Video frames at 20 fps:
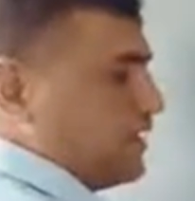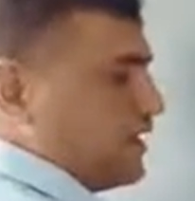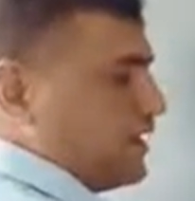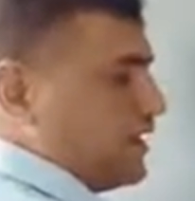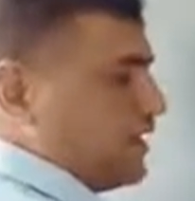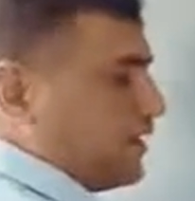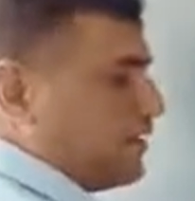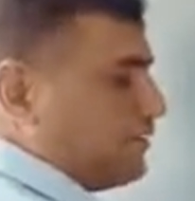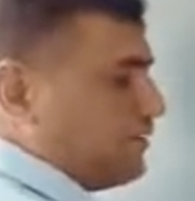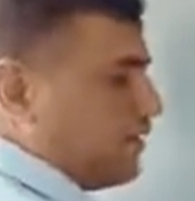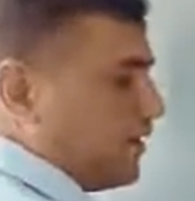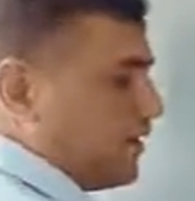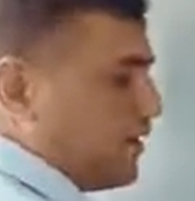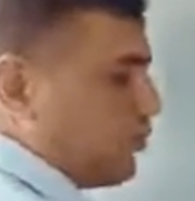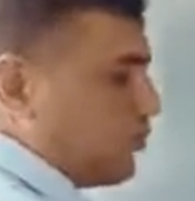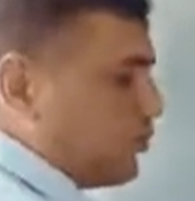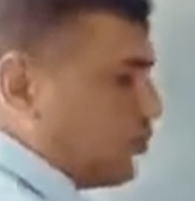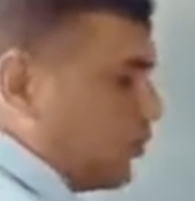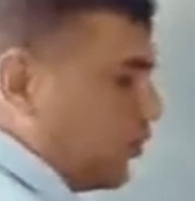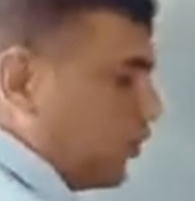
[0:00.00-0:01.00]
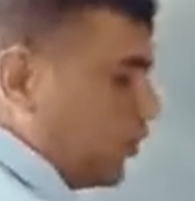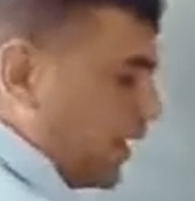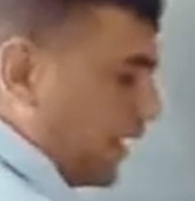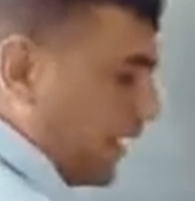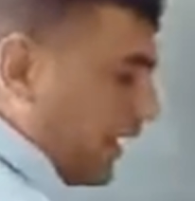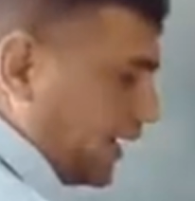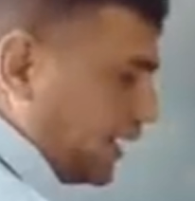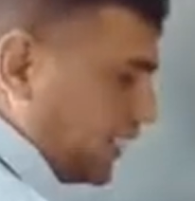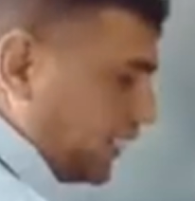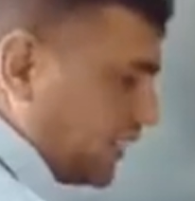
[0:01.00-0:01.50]
and if no
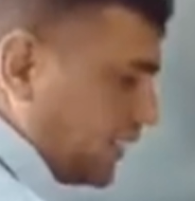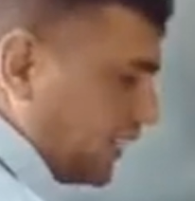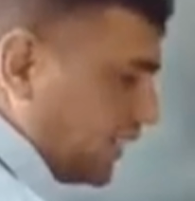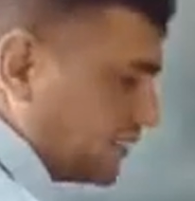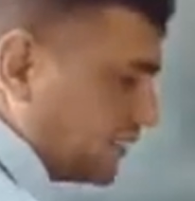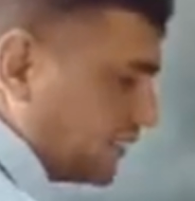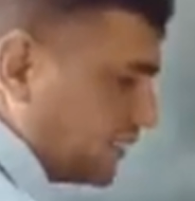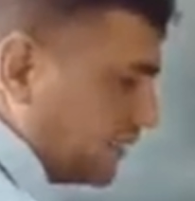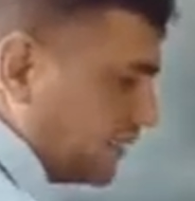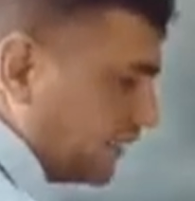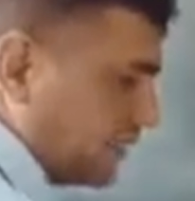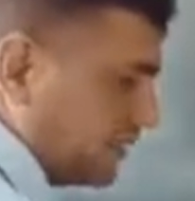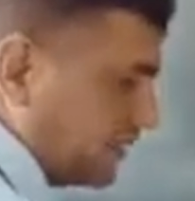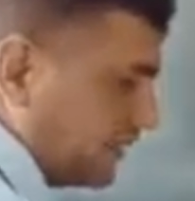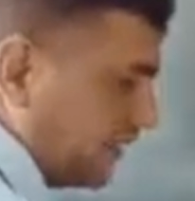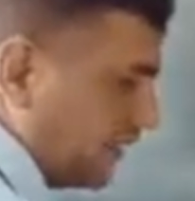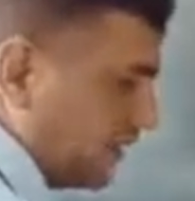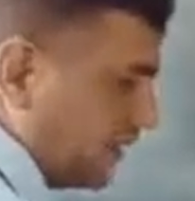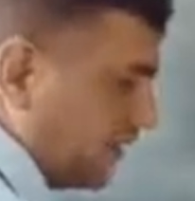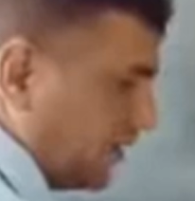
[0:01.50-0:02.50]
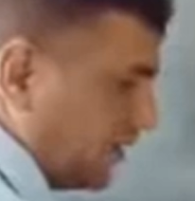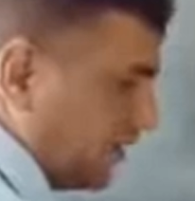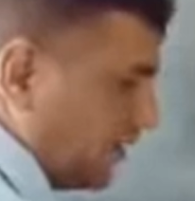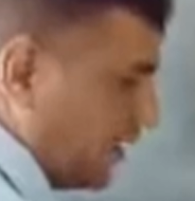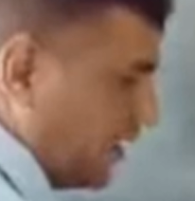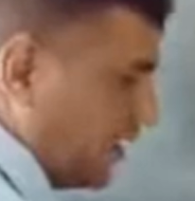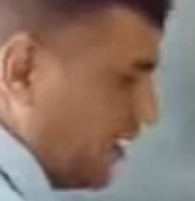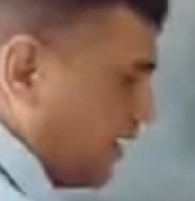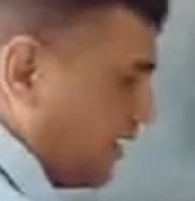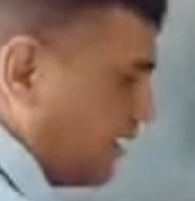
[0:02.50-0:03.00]
antigen is there,
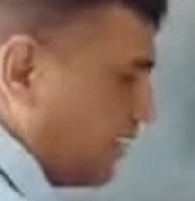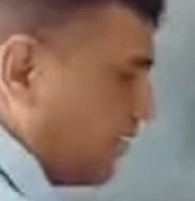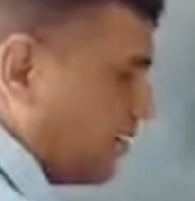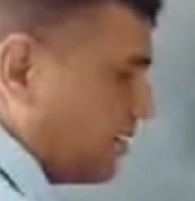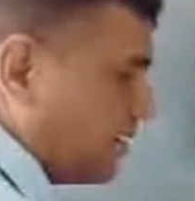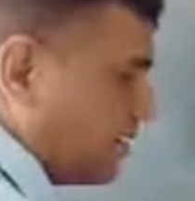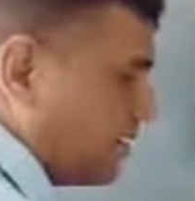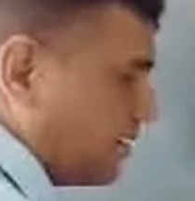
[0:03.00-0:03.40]
null,